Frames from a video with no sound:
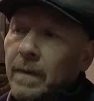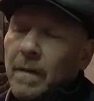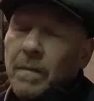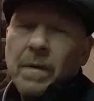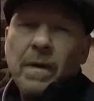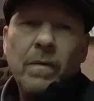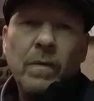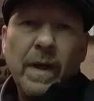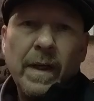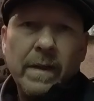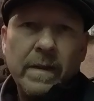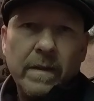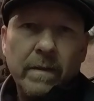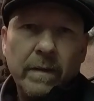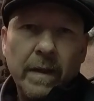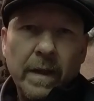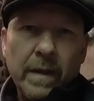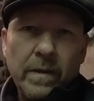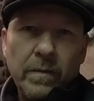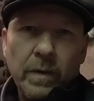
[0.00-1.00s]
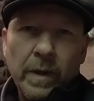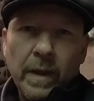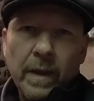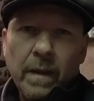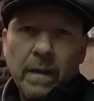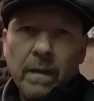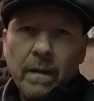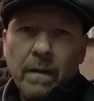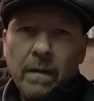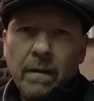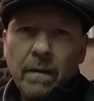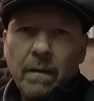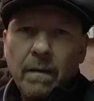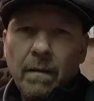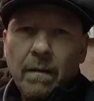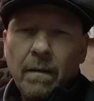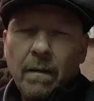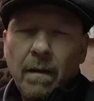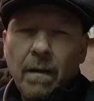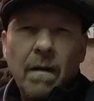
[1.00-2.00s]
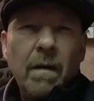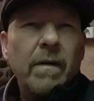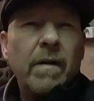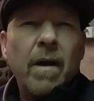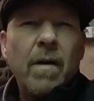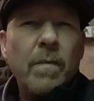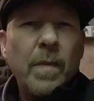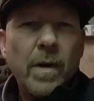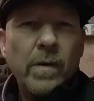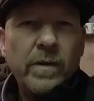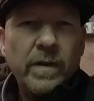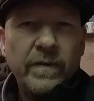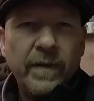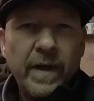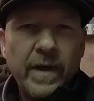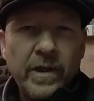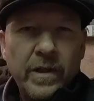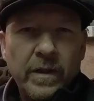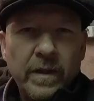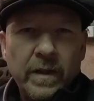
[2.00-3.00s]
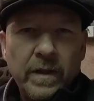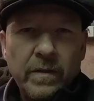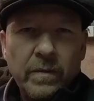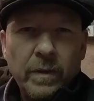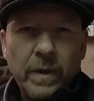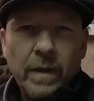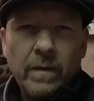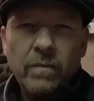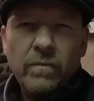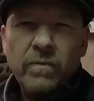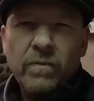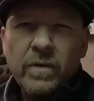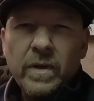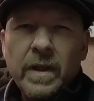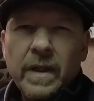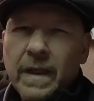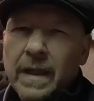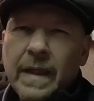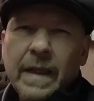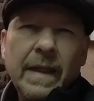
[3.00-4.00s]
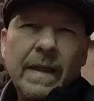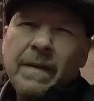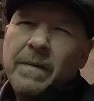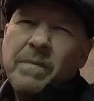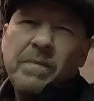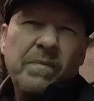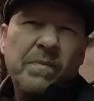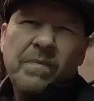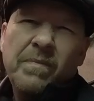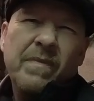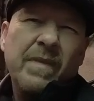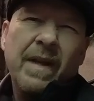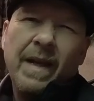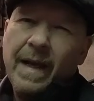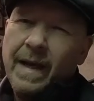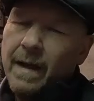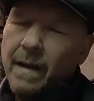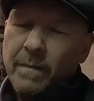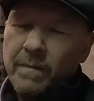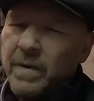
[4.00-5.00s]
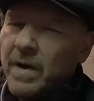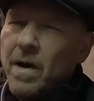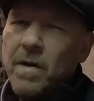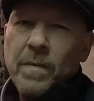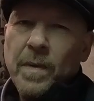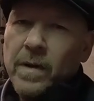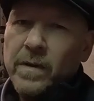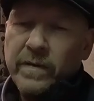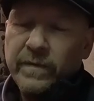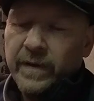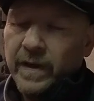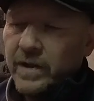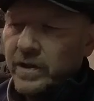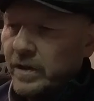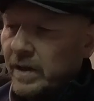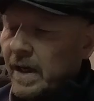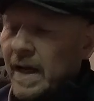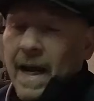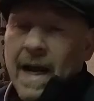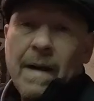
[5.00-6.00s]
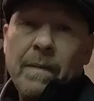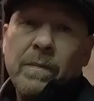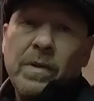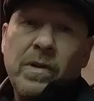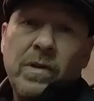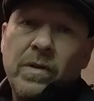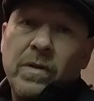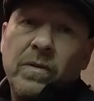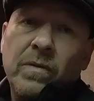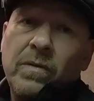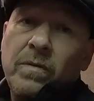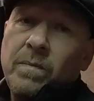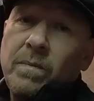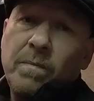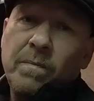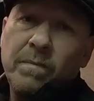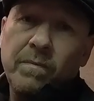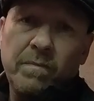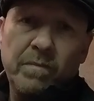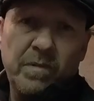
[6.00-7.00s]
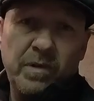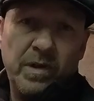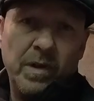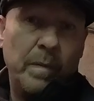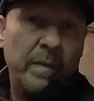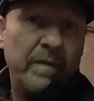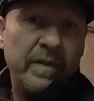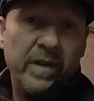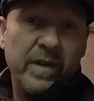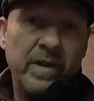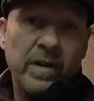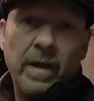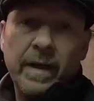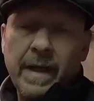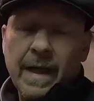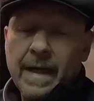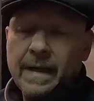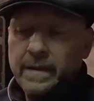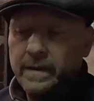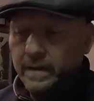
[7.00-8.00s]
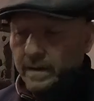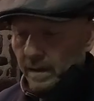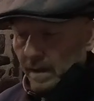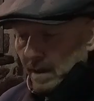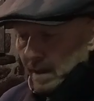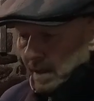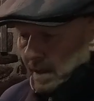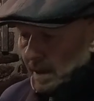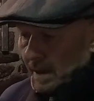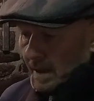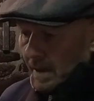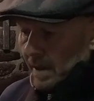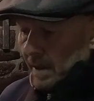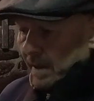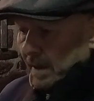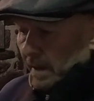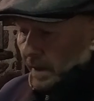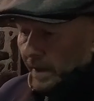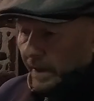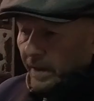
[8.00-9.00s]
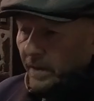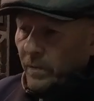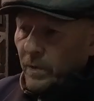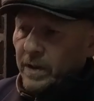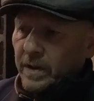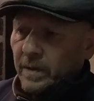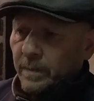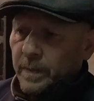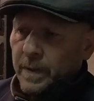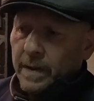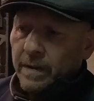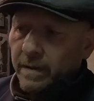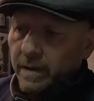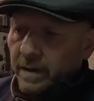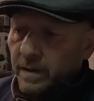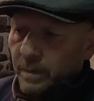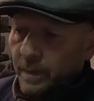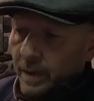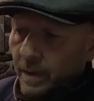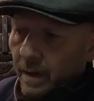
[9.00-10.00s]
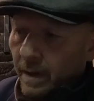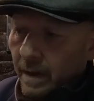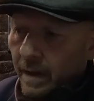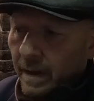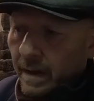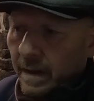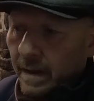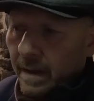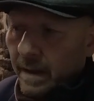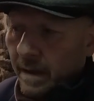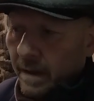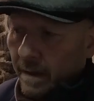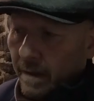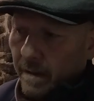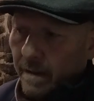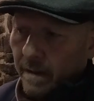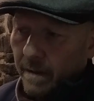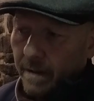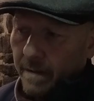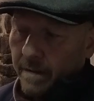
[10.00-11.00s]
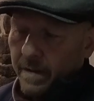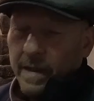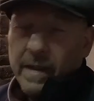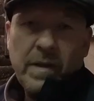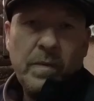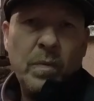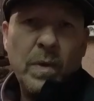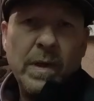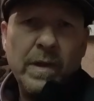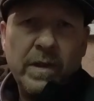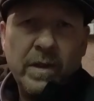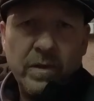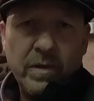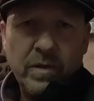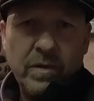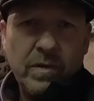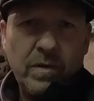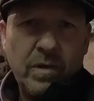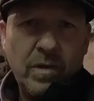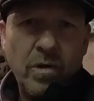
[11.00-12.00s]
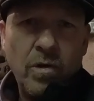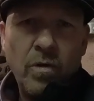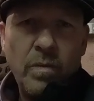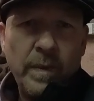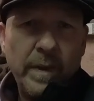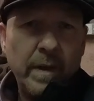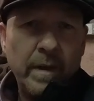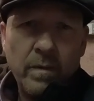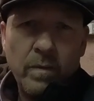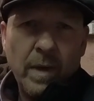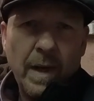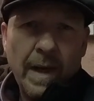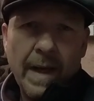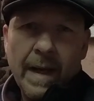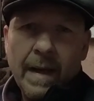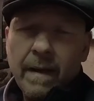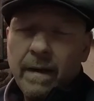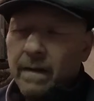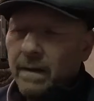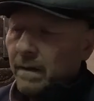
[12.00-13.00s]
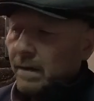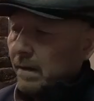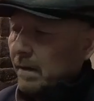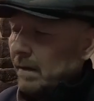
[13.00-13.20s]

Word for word: I'm going to wait until next week. I got no motivation this week. Really, yeah, no motivation. It happens to some of us, I guess, in the winter periods, but this winter's caught me unaware.